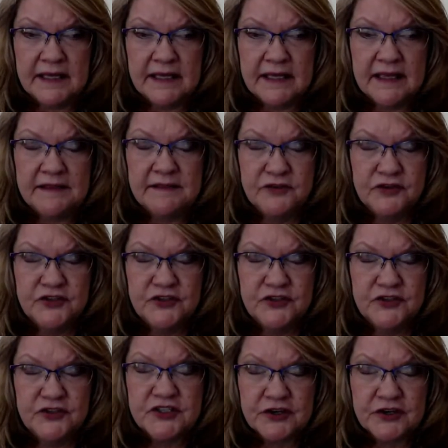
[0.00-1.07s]
Just
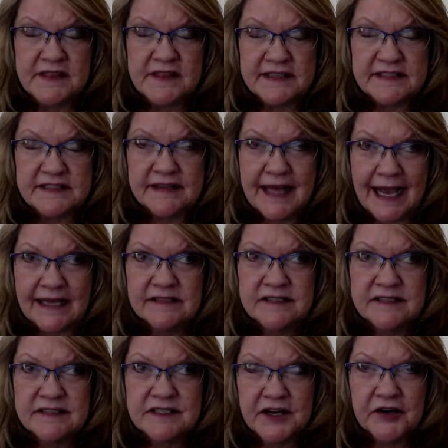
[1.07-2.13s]
during this last
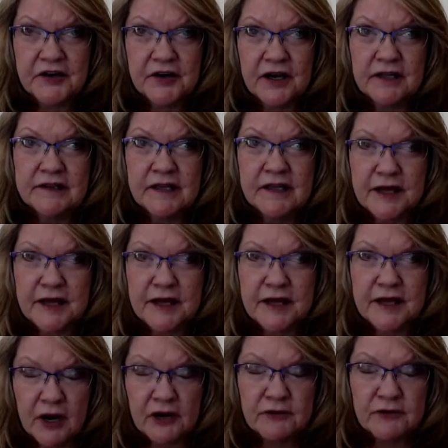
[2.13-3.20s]
year, a lot of
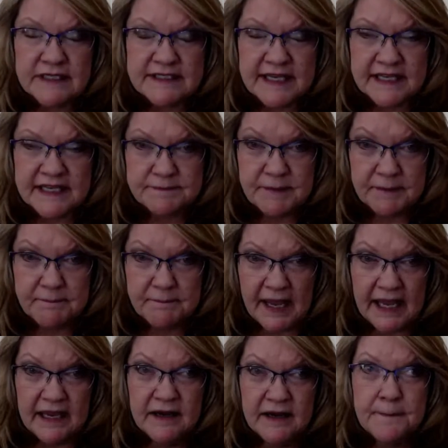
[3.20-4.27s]
progress has been
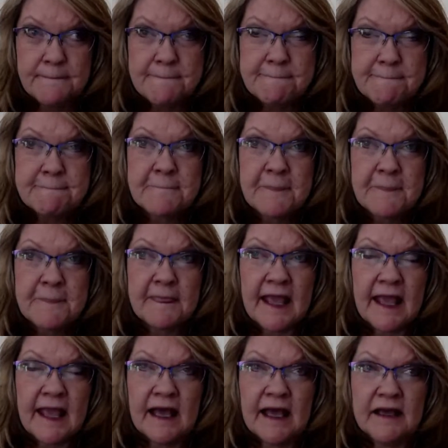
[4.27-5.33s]
made,
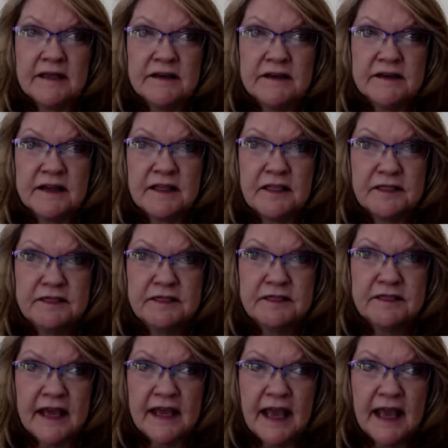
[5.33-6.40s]
and
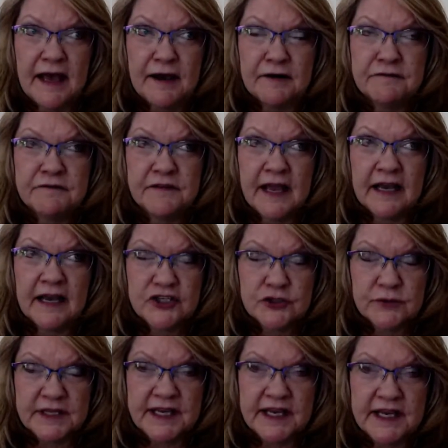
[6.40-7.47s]
they have
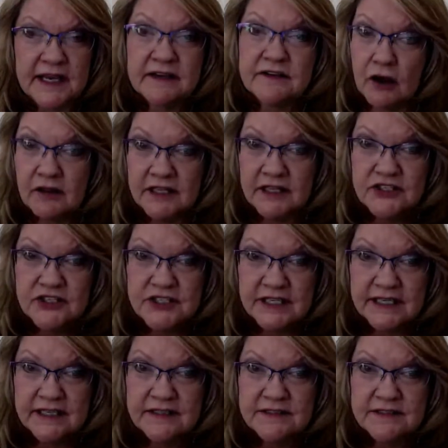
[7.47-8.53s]
actually acknowledged
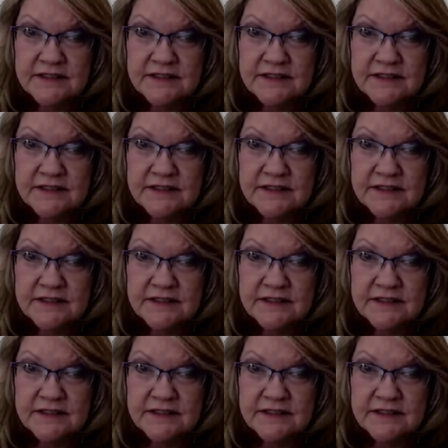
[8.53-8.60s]
it.